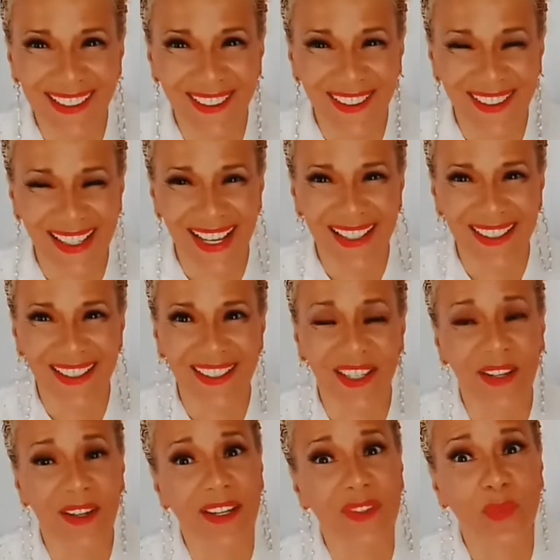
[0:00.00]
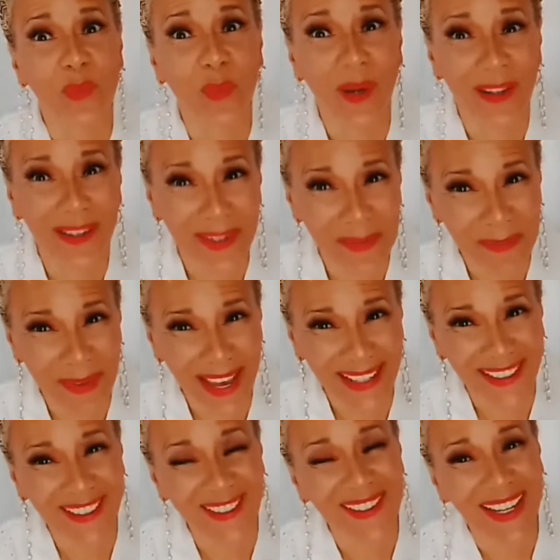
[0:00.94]
Sagittarius, welcome
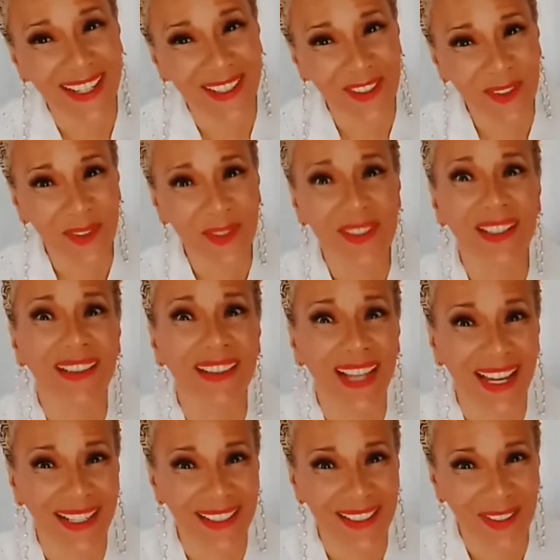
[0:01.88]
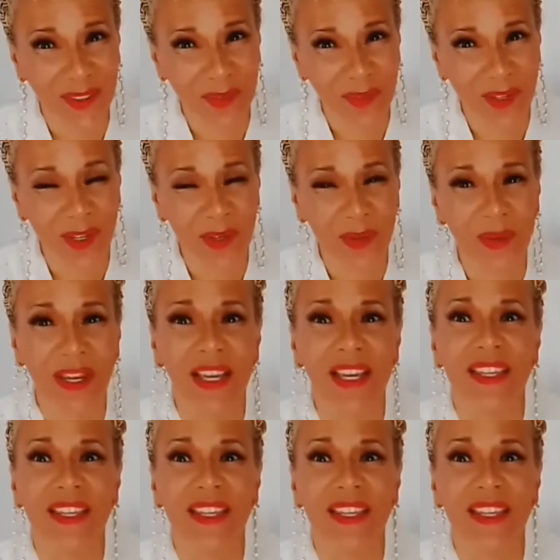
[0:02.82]
back to Angels Light Tarot.